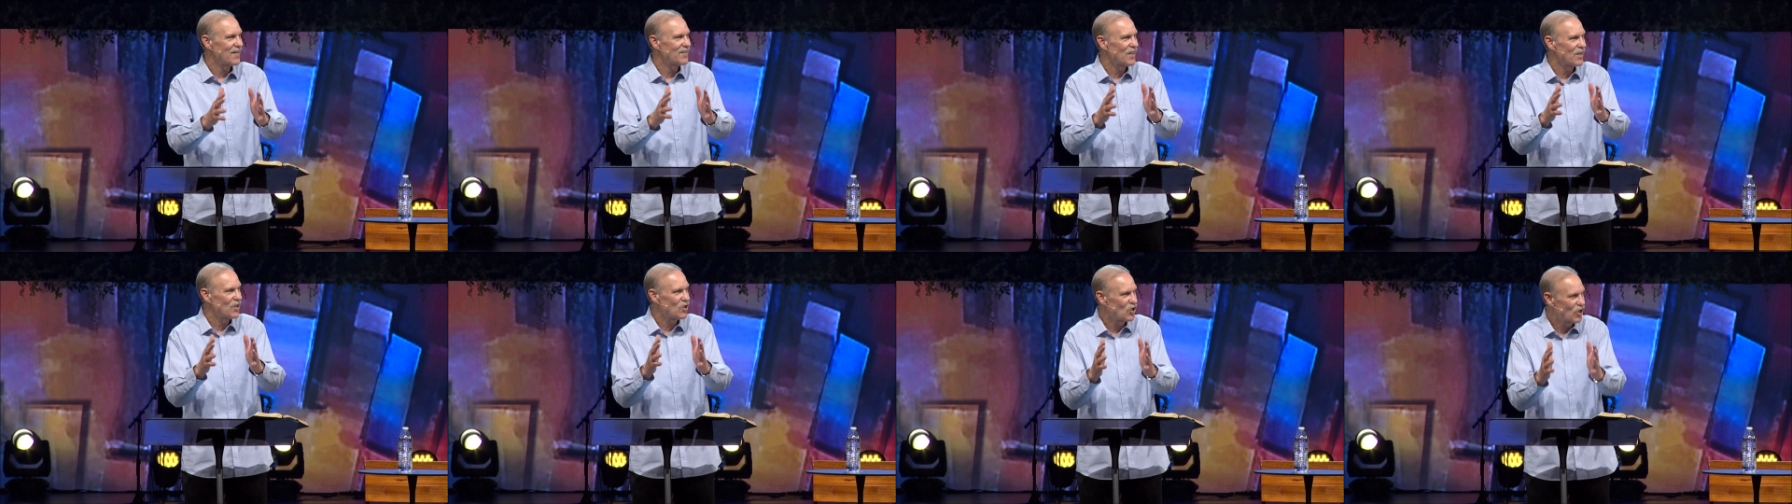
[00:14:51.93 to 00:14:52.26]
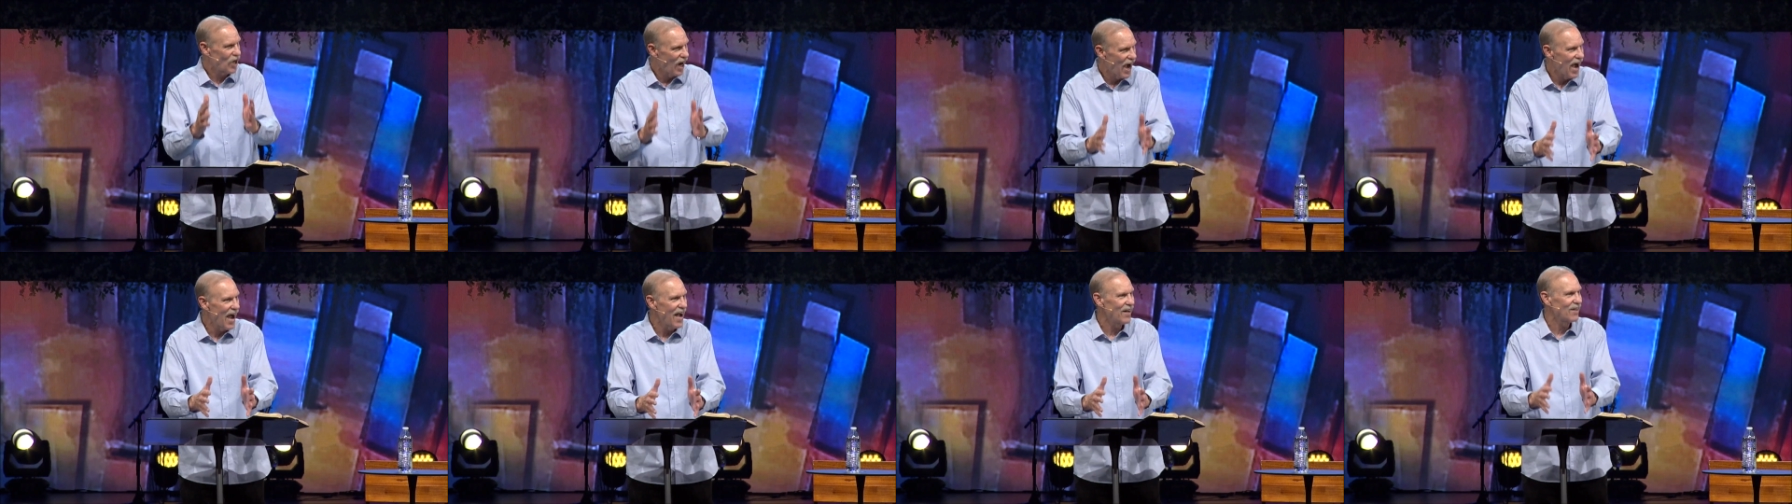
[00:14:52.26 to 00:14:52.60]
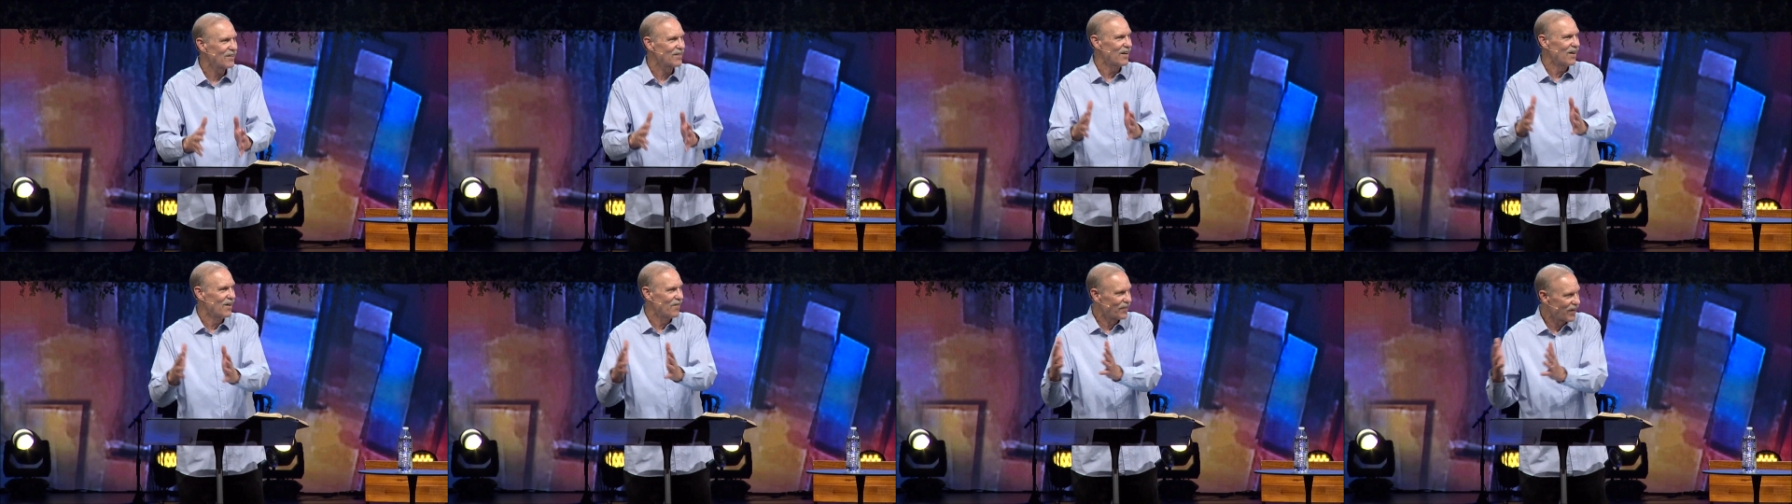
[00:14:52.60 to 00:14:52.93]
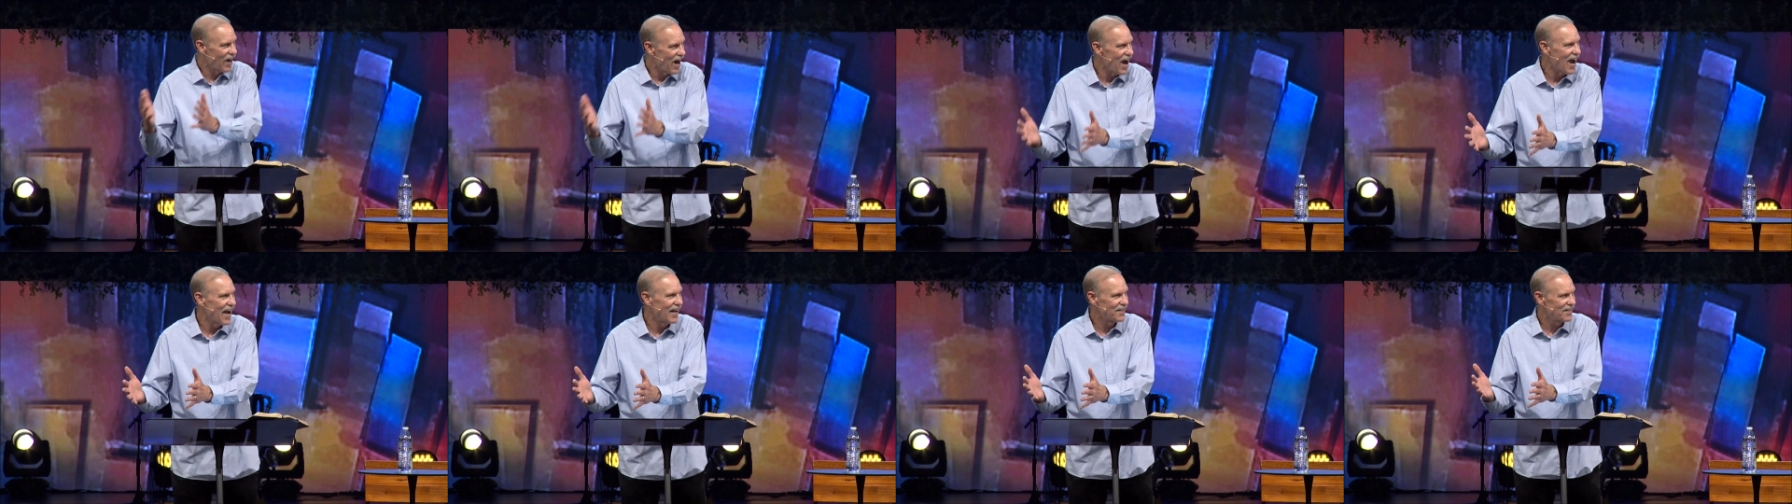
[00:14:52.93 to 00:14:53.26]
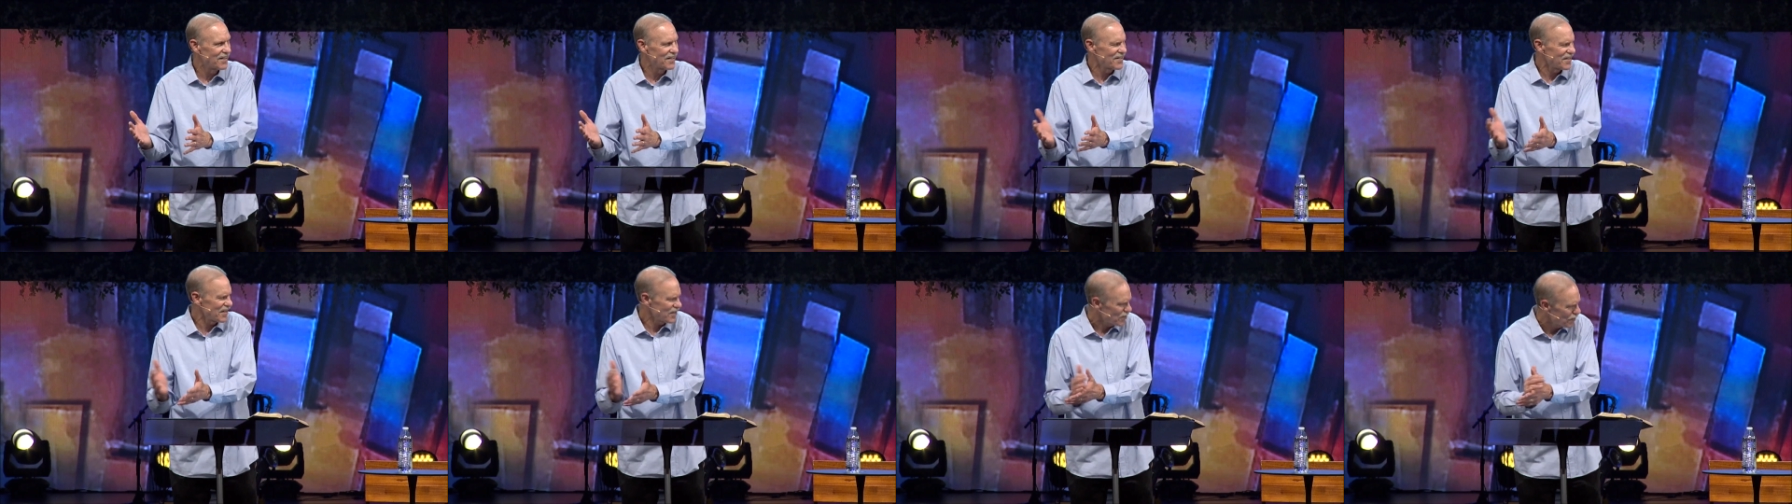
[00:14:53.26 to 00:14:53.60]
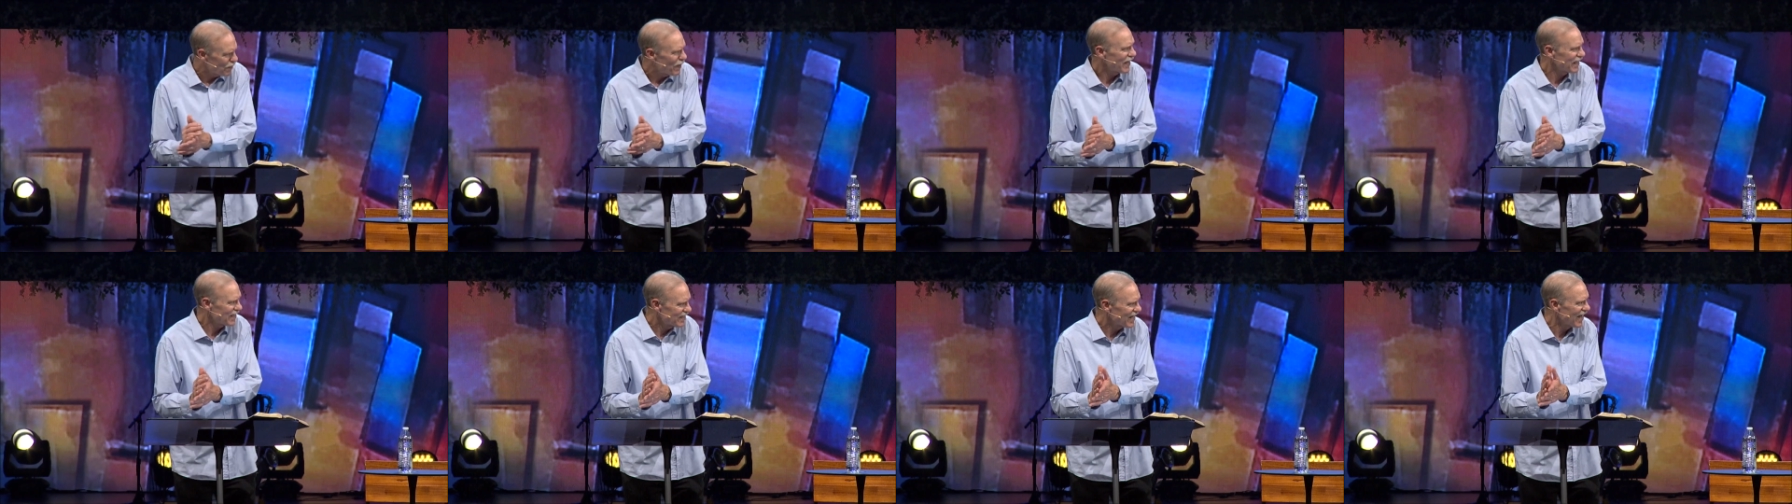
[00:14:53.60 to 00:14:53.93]
as a child of God. Does
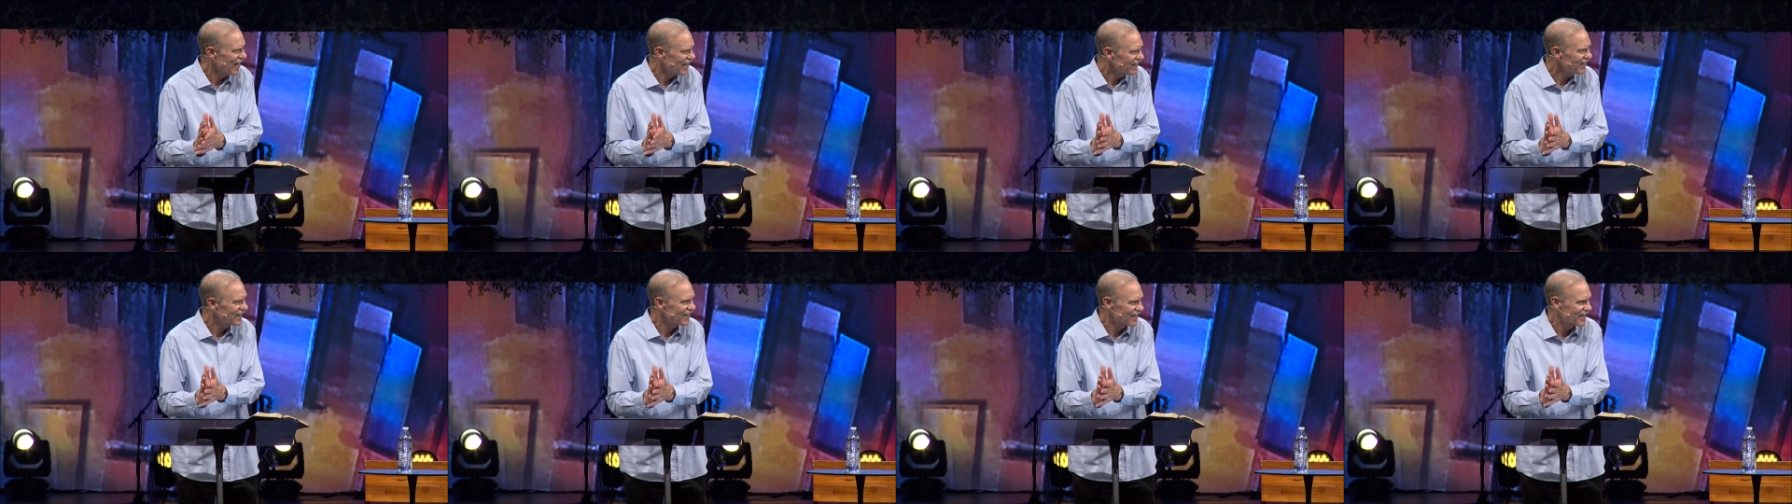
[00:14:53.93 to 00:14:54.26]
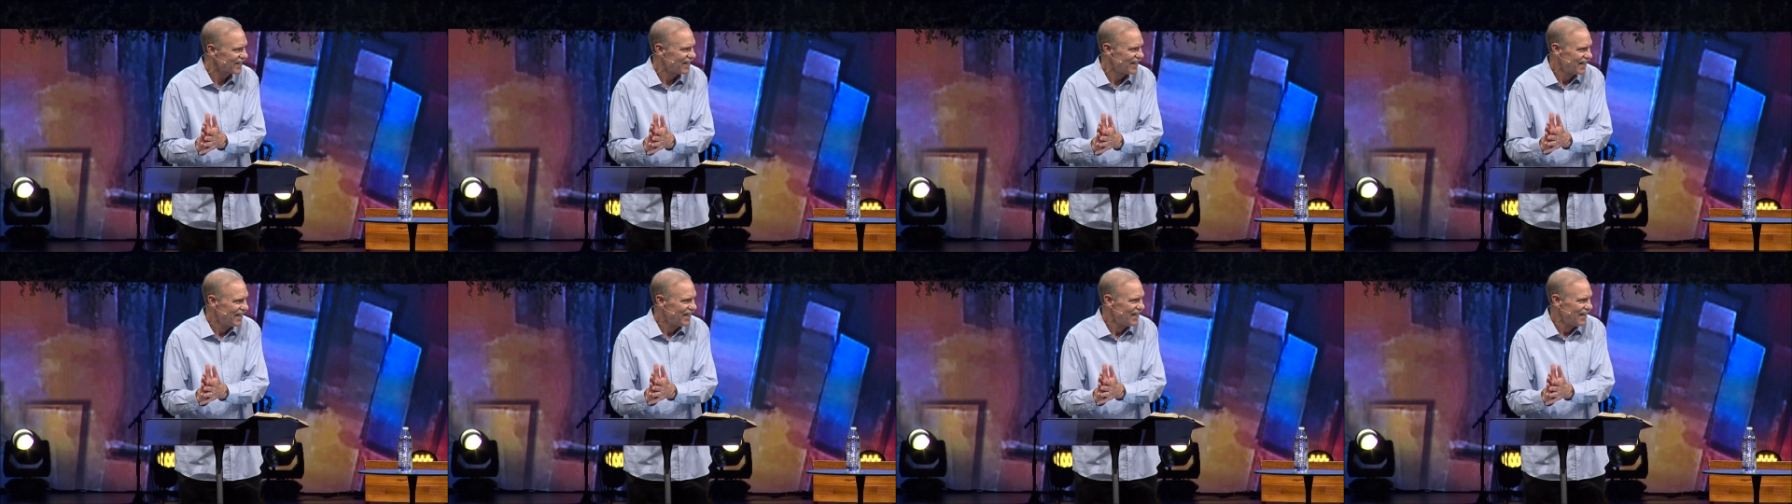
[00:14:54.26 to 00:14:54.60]
this make sense?